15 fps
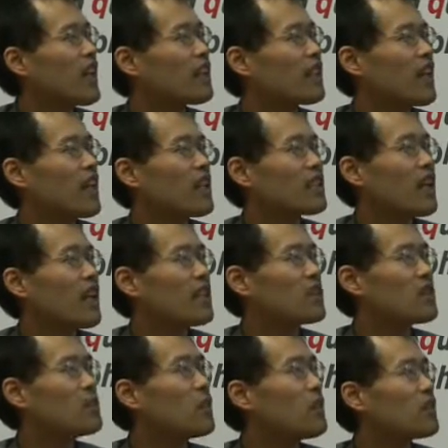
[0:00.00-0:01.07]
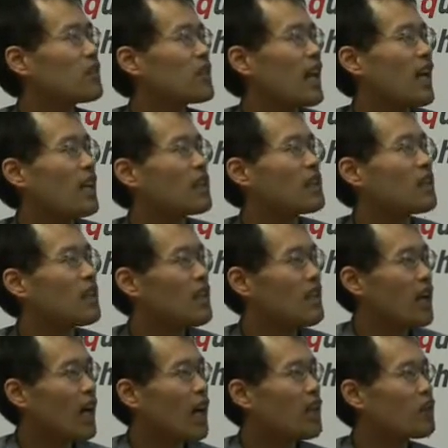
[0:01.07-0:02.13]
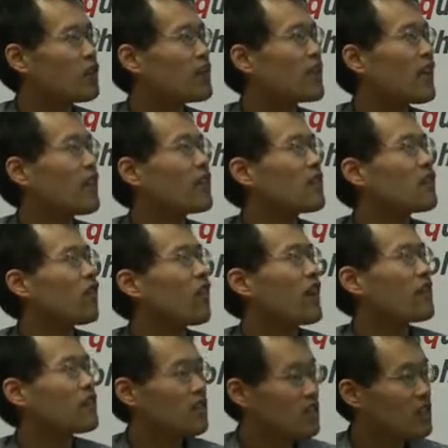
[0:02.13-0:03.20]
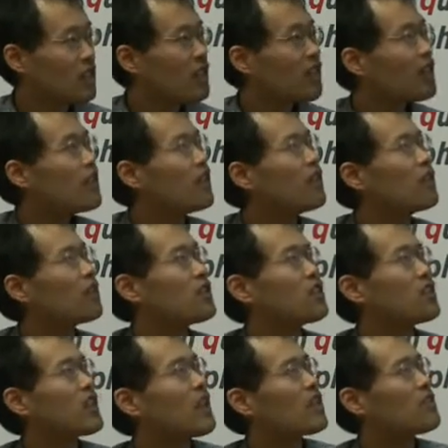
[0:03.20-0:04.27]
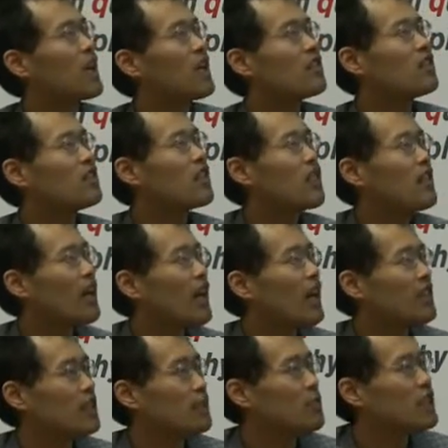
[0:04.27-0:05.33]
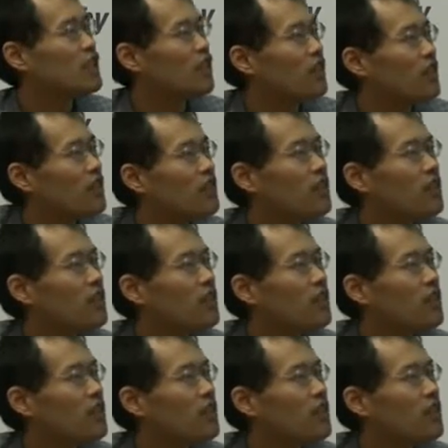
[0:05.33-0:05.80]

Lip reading: and another is both sides. And we can correct Logi segment as a middle.